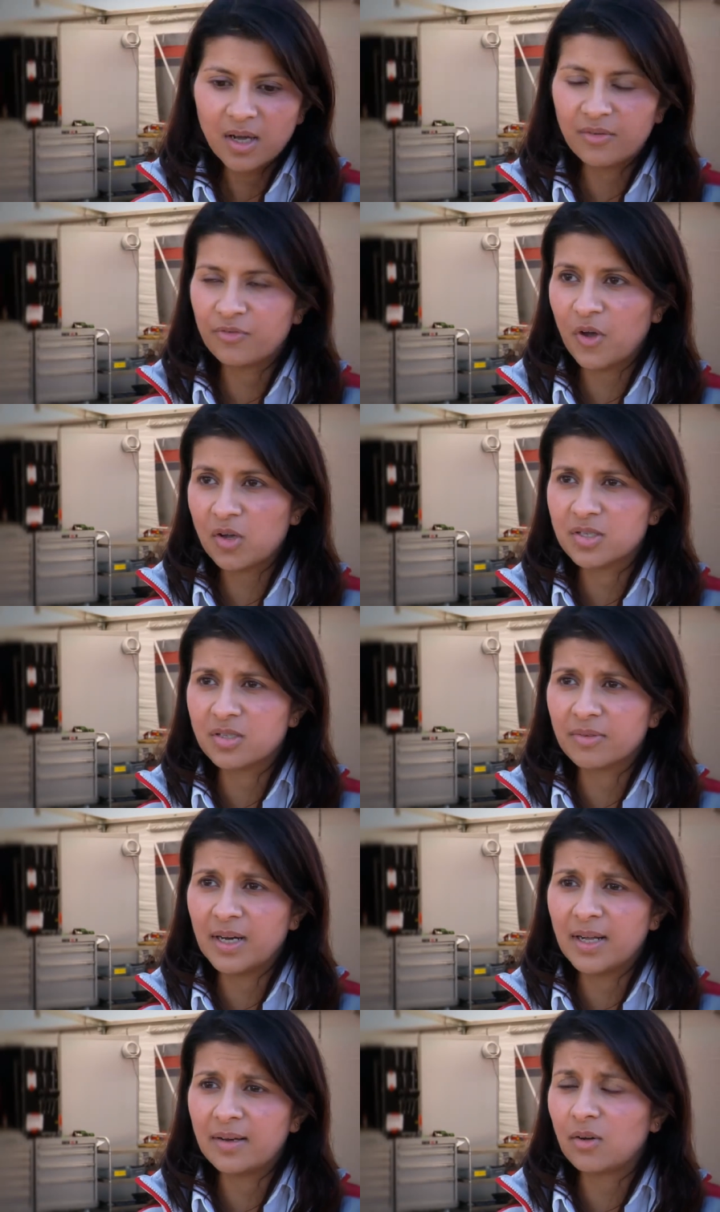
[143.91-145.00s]
and faster,
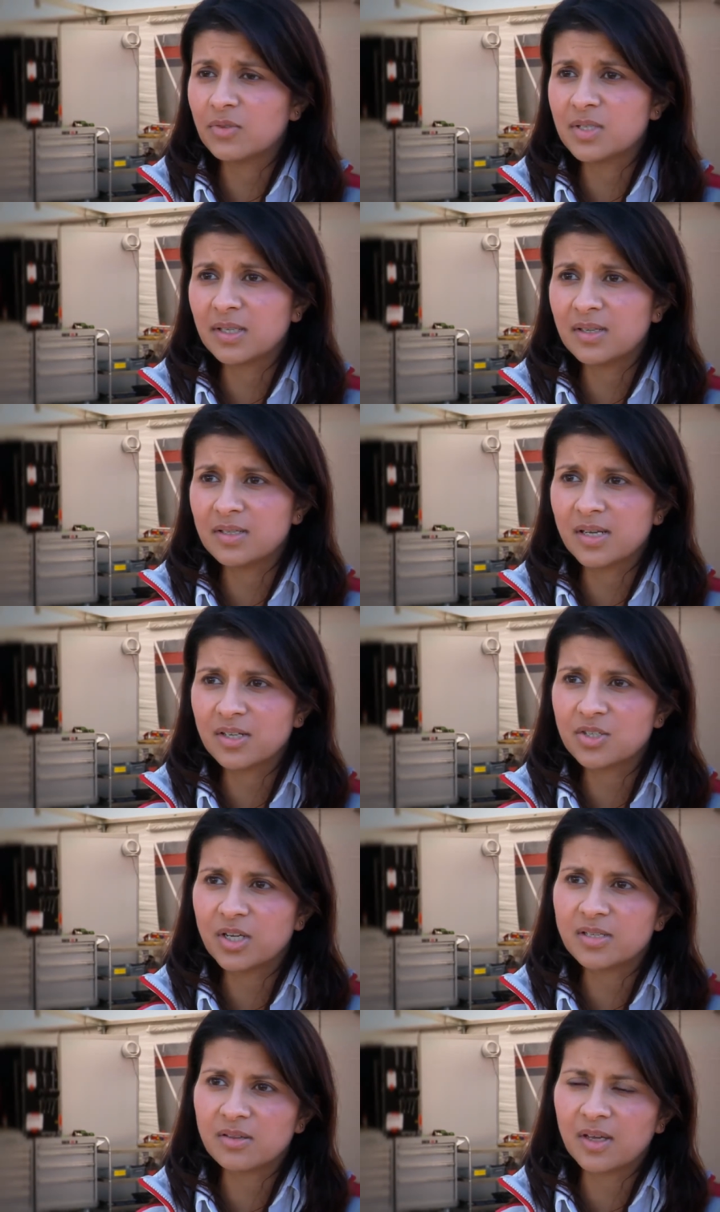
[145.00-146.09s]
really. And obviously, there's next year to